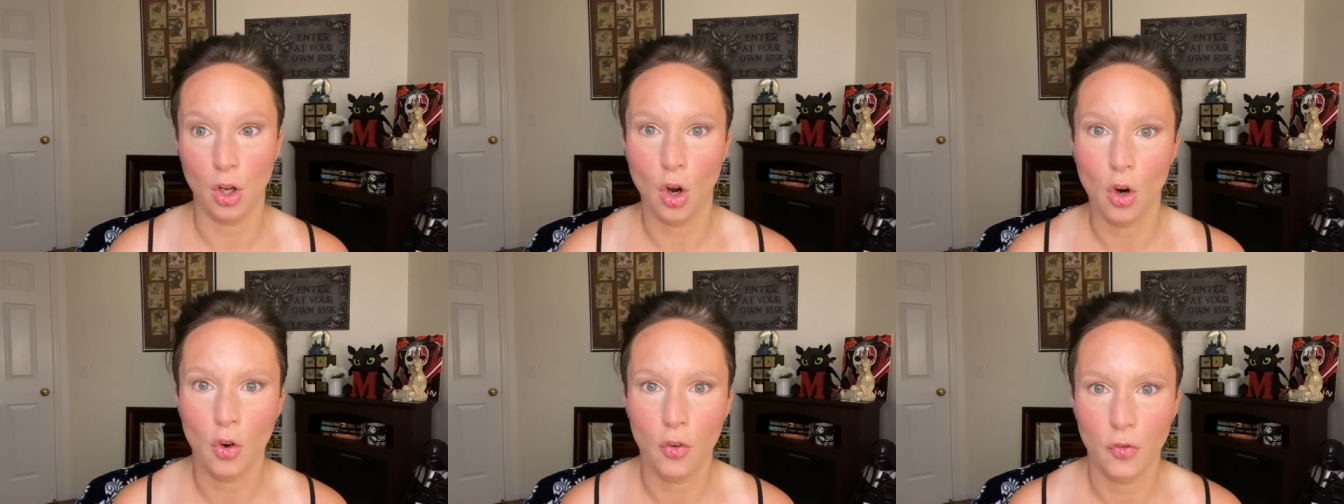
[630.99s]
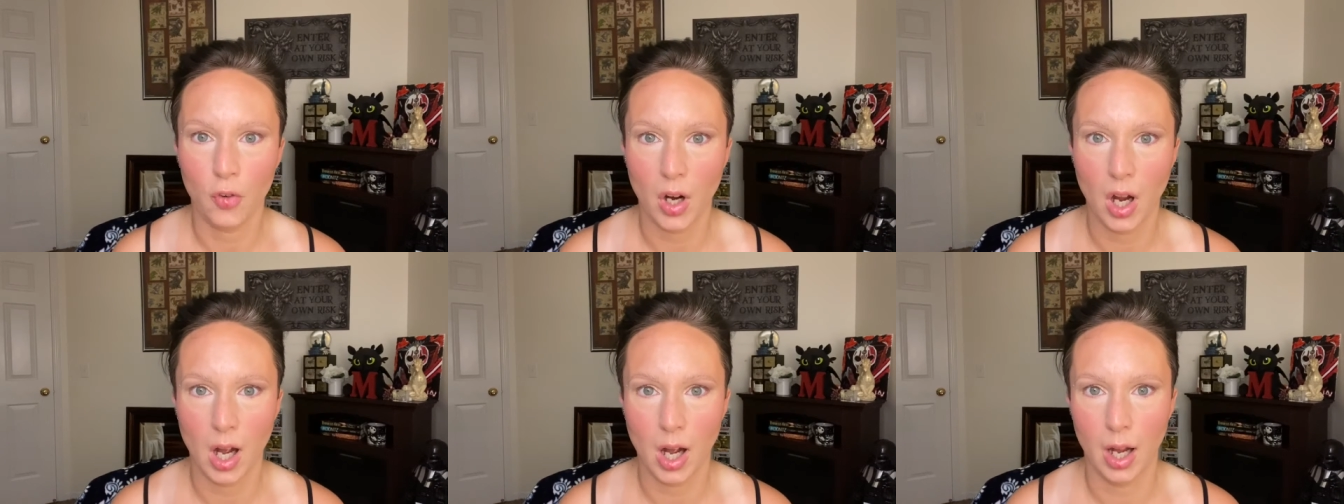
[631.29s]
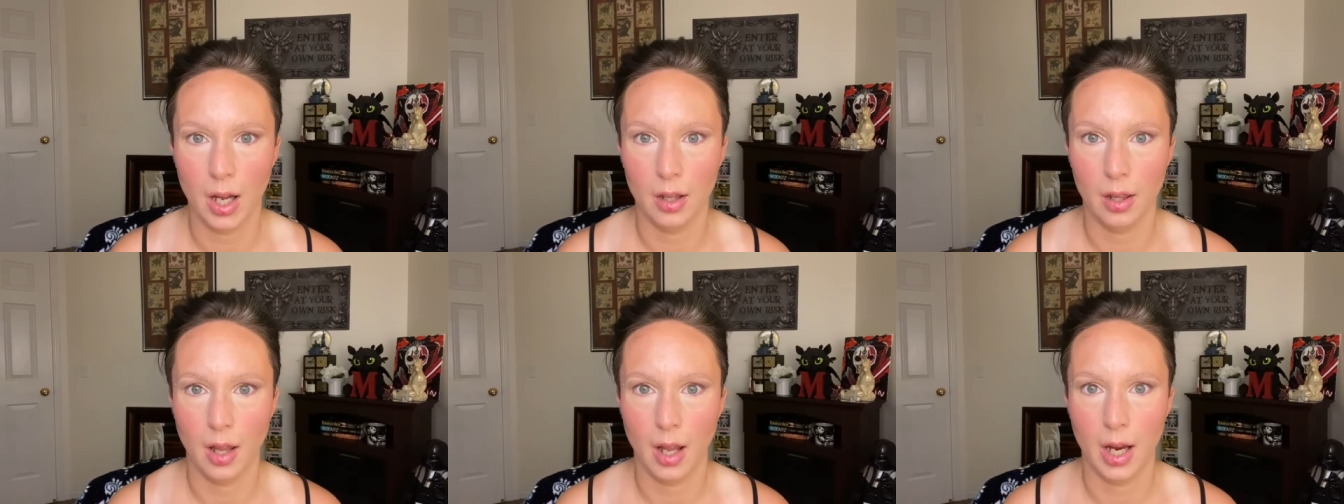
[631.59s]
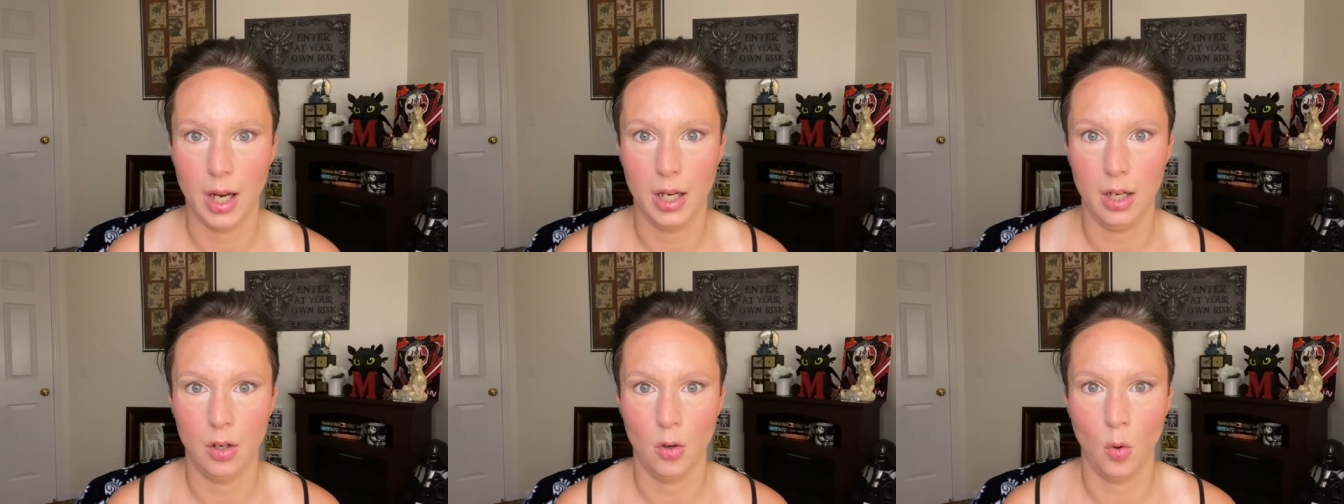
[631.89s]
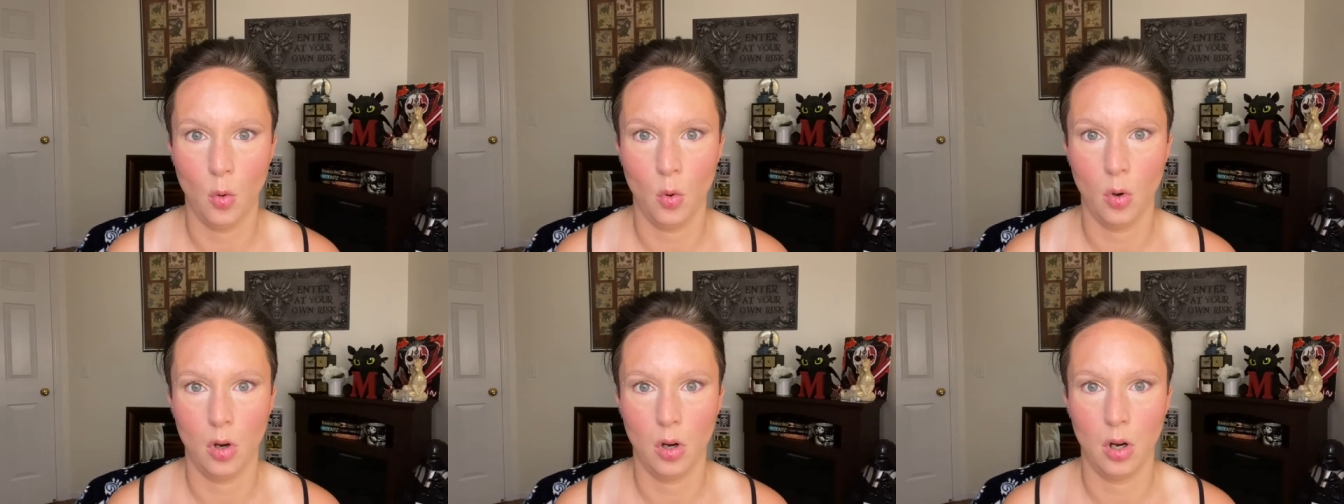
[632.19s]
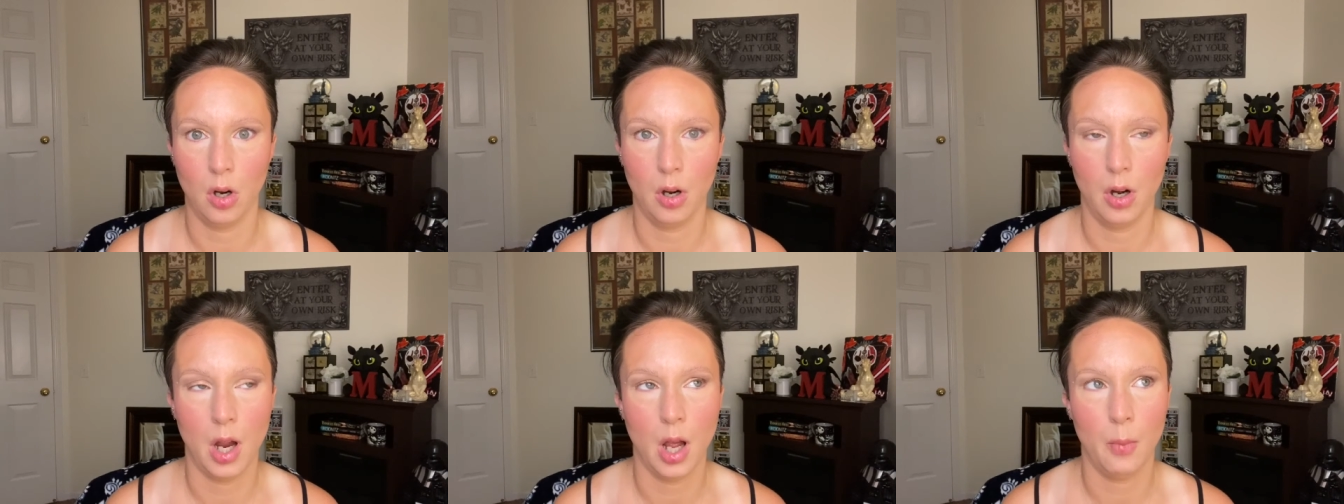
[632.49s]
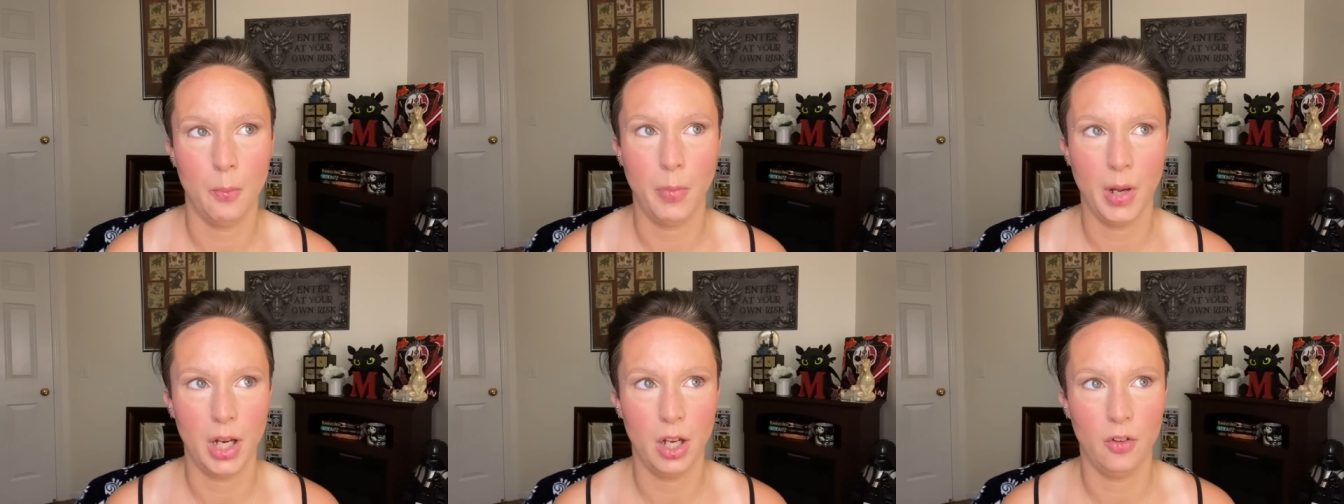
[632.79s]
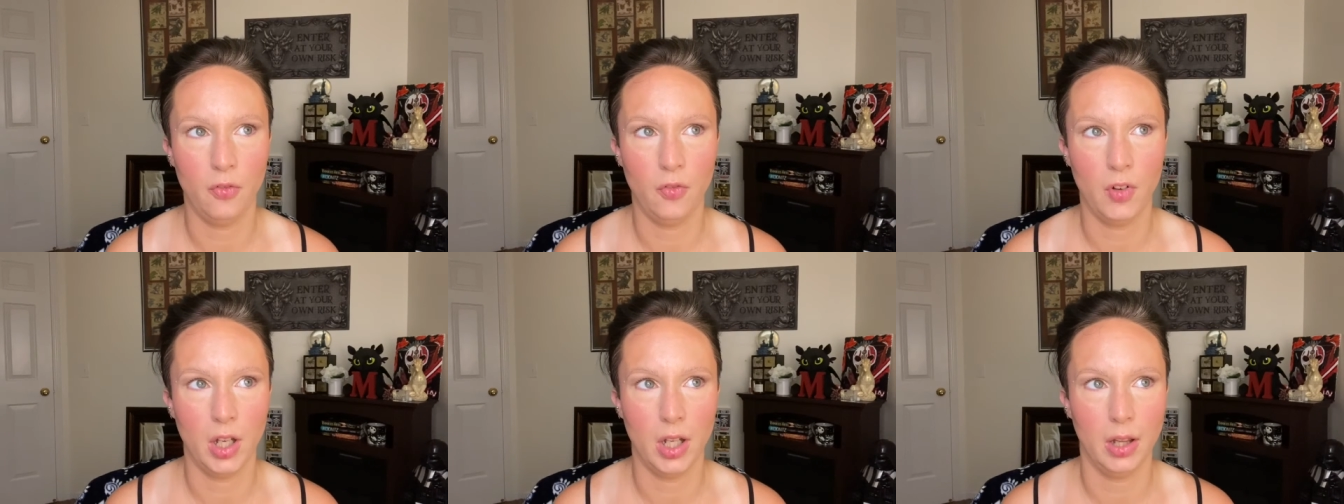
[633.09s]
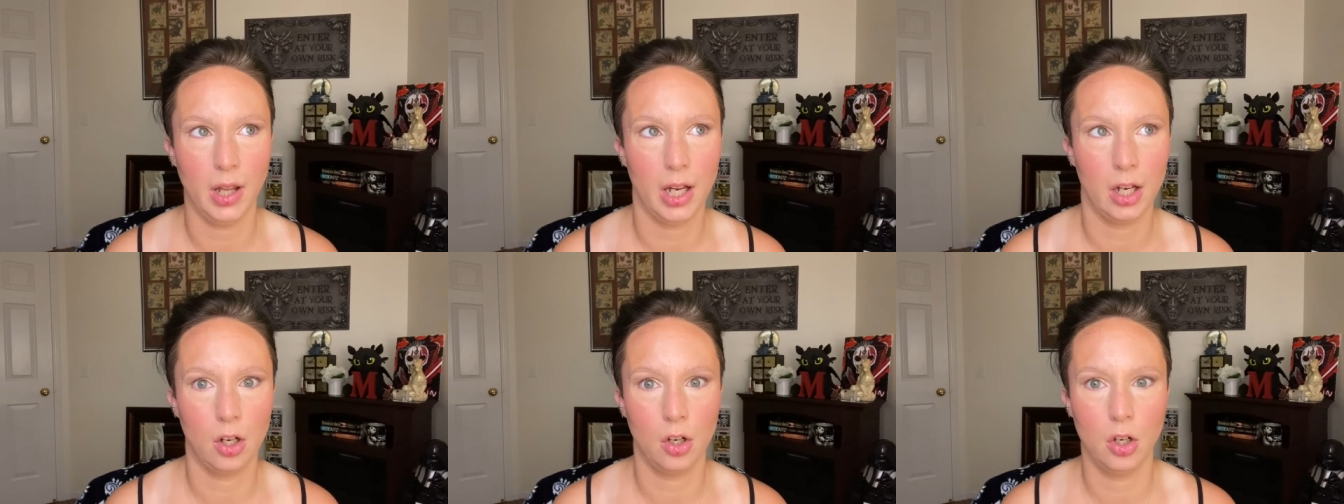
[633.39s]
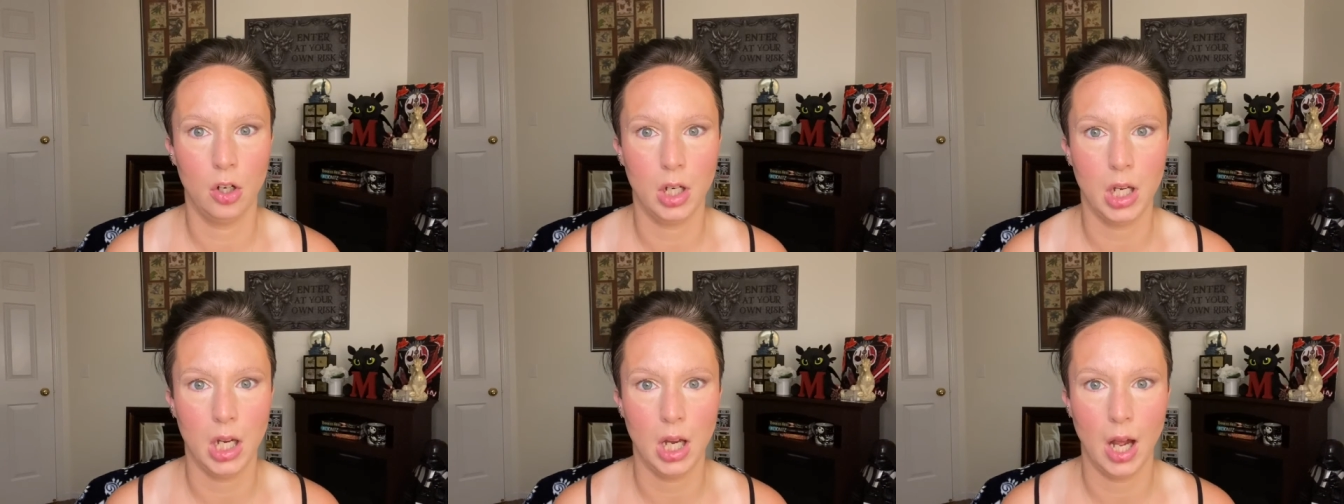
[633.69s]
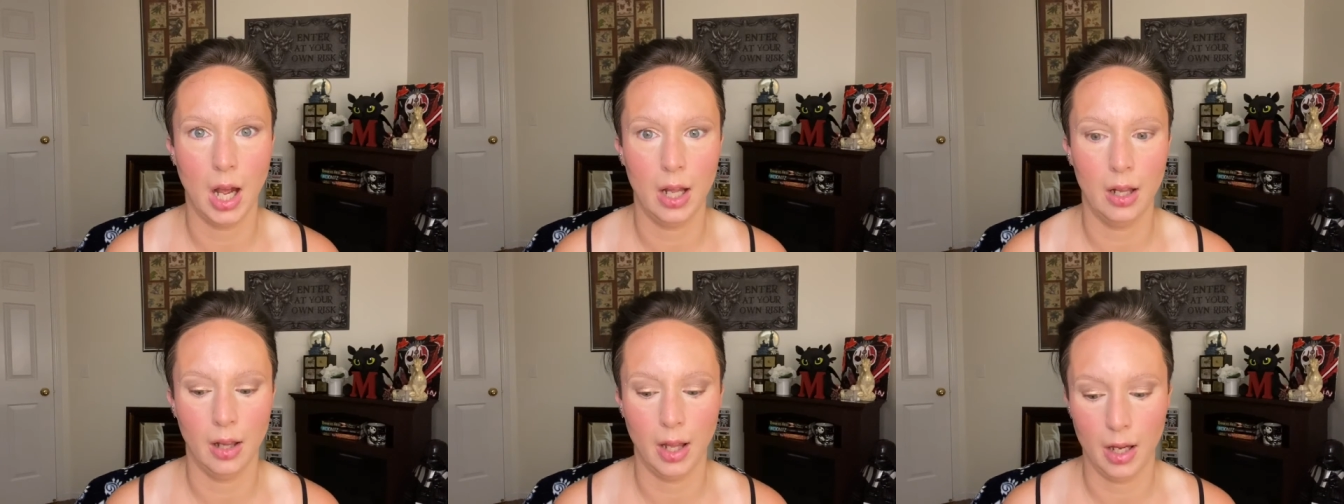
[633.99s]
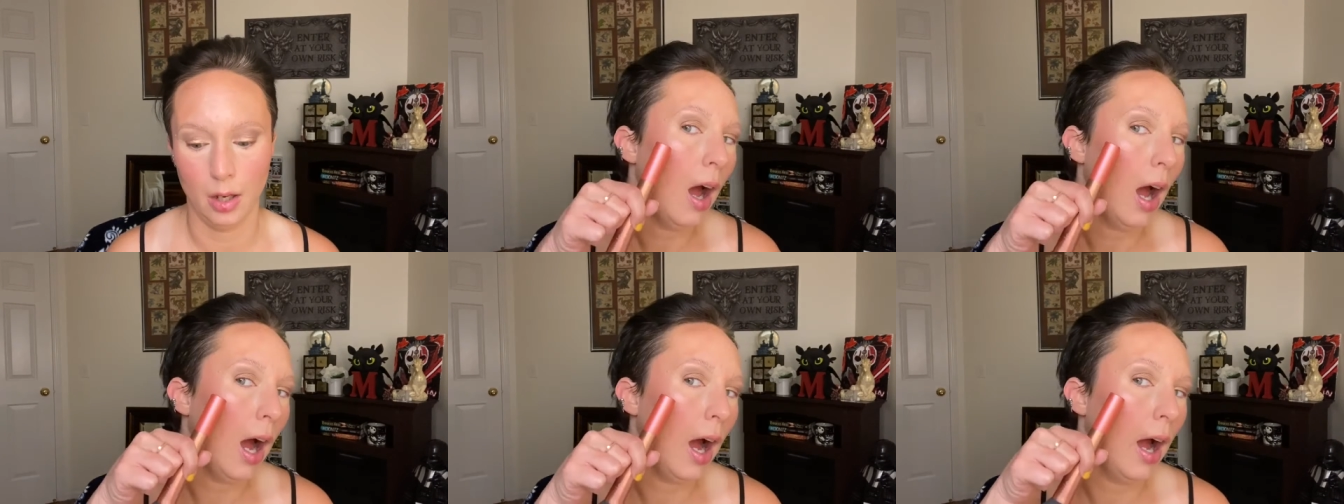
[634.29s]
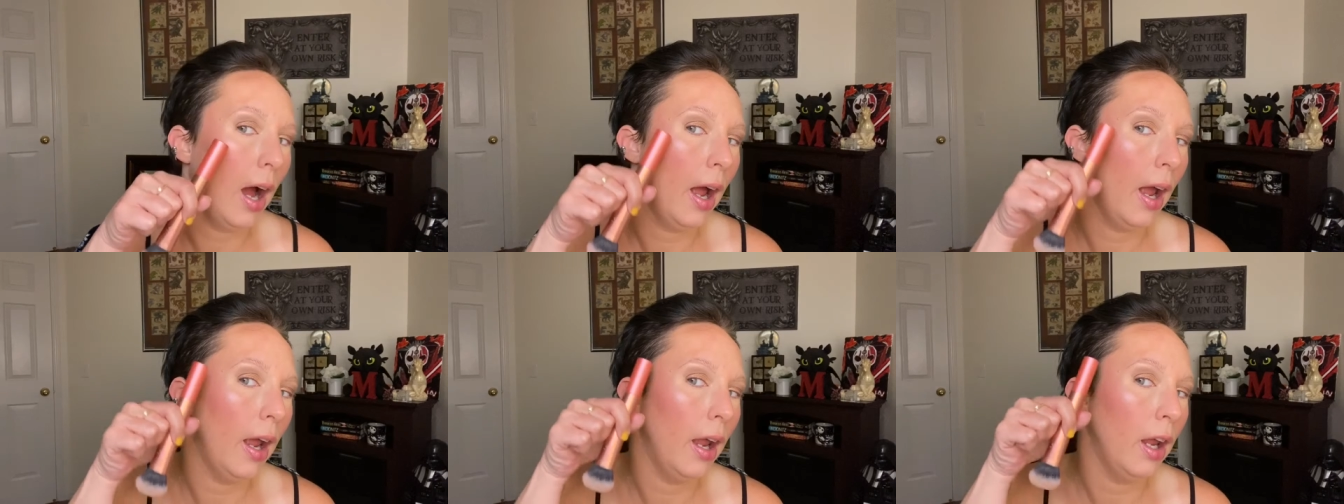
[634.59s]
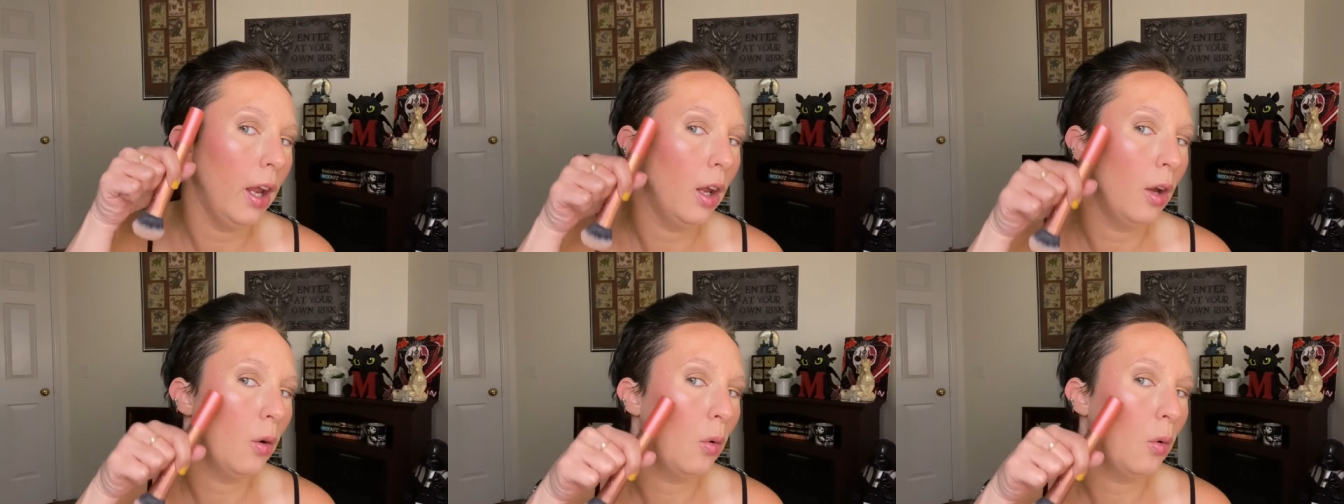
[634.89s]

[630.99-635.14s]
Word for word: Ofra highlight or a Benefit like cookie highlight, I